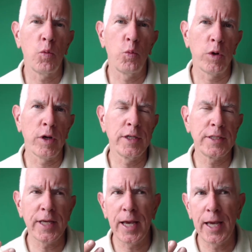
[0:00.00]
we're going to
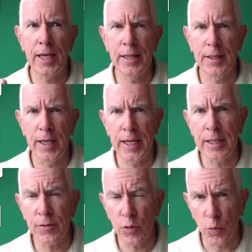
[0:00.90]
say the
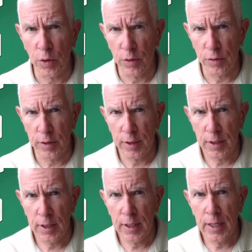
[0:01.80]
end of the word,
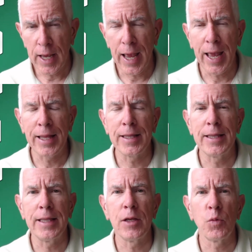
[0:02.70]
and
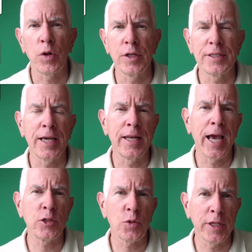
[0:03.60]
we're going to say it
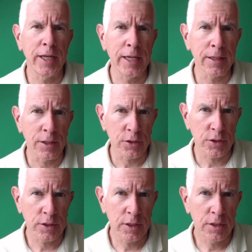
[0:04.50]
naturally in
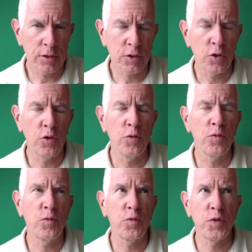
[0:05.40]
English, so you
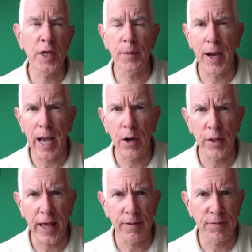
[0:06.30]
think about how
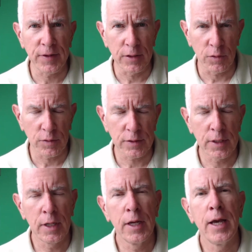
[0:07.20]
that feels.
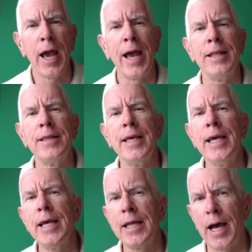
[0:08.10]
And
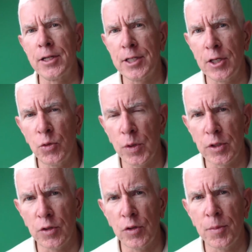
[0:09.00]
then I'll tell you what
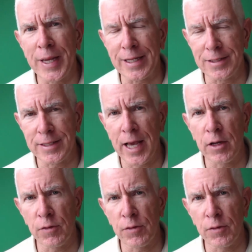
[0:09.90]
to do to make it
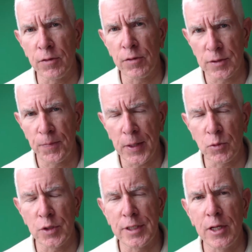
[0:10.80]
sound French. I'm
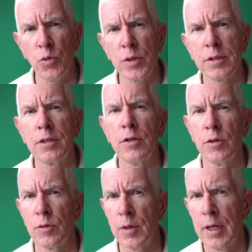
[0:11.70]
going to tell you what to
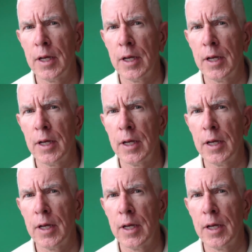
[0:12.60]
do